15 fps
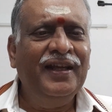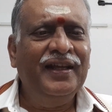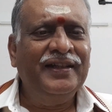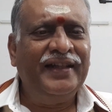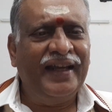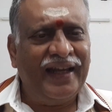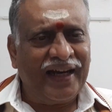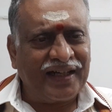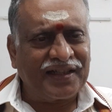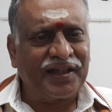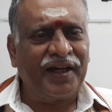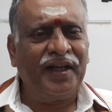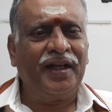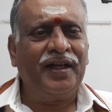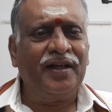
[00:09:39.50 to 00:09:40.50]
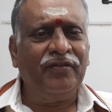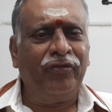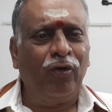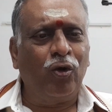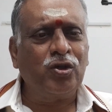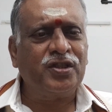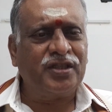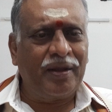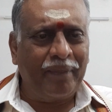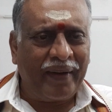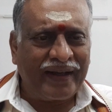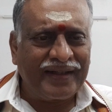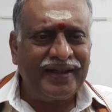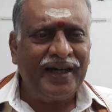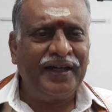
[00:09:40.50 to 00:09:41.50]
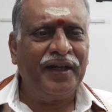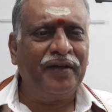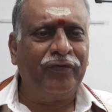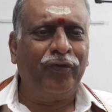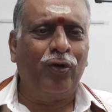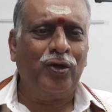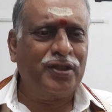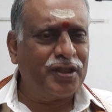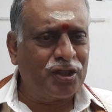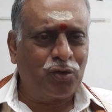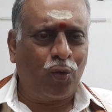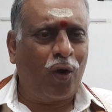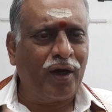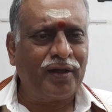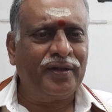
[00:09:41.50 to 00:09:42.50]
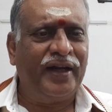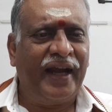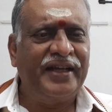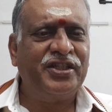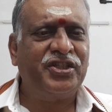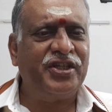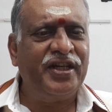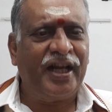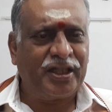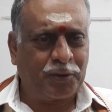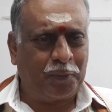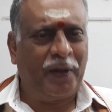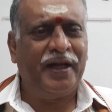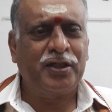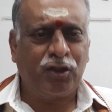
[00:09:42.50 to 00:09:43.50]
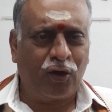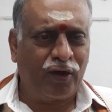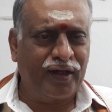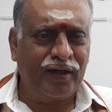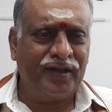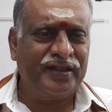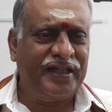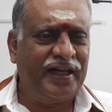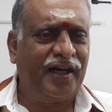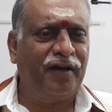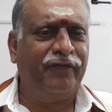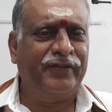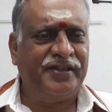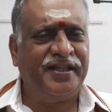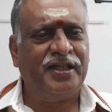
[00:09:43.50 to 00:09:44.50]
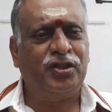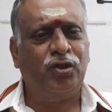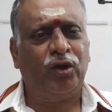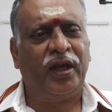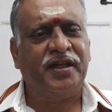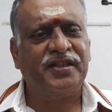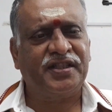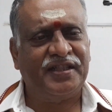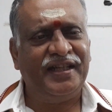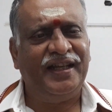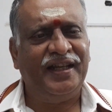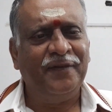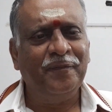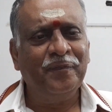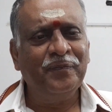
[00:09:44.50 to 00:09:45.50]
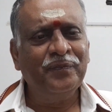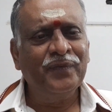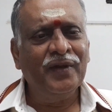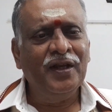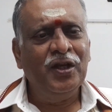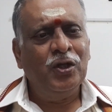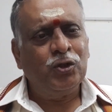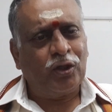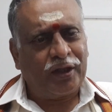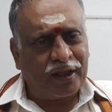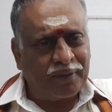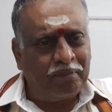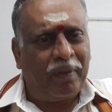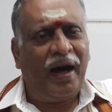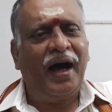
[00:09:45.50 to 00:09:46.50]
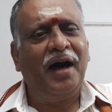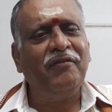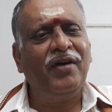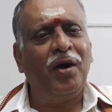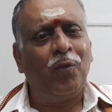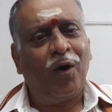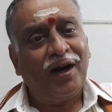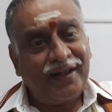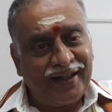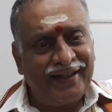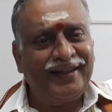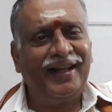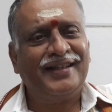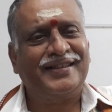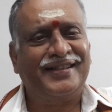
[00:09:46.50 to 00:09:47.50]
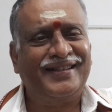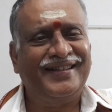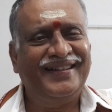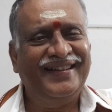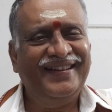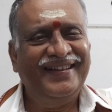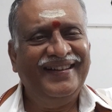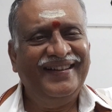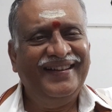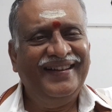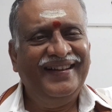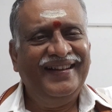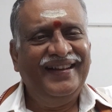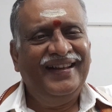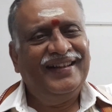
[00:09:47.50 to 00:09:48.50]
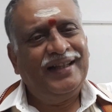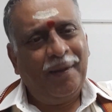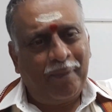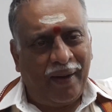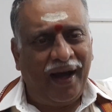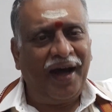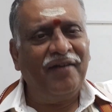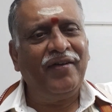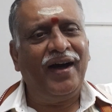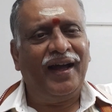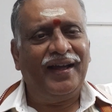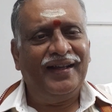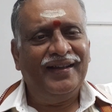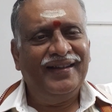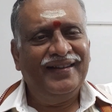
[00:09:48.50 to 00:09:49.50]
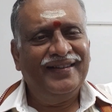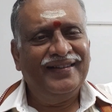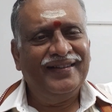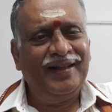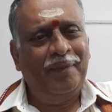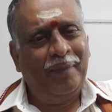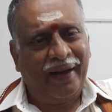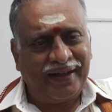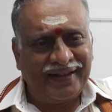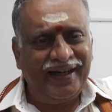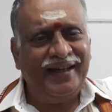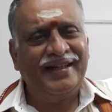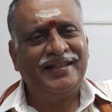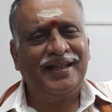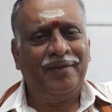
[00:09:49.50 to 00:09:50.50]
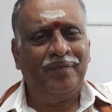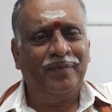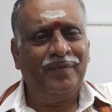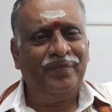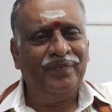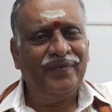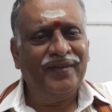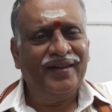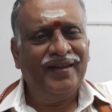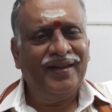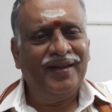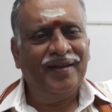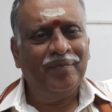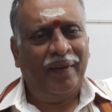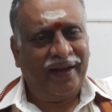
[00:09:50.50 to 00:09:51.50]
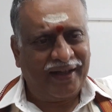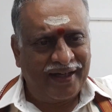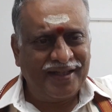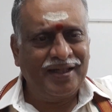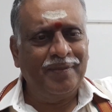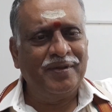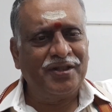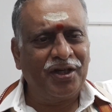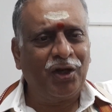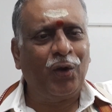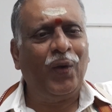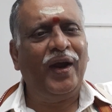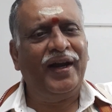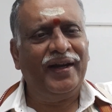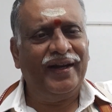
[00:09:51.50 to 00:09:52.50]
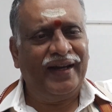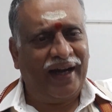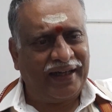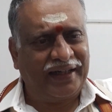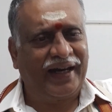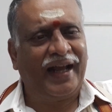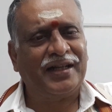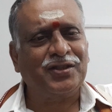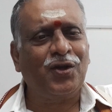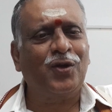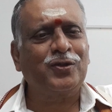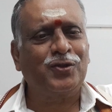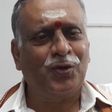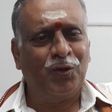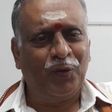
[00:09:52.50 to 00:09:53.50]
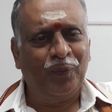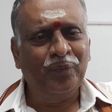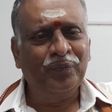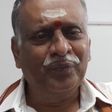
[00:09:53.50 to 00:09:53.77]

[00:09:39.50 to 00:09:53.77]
The electric force, the magnetic force is what Einstein explains, or in general physics you can see. So the bhava, what it does, the bhava, the magnetism is required. It attracts also.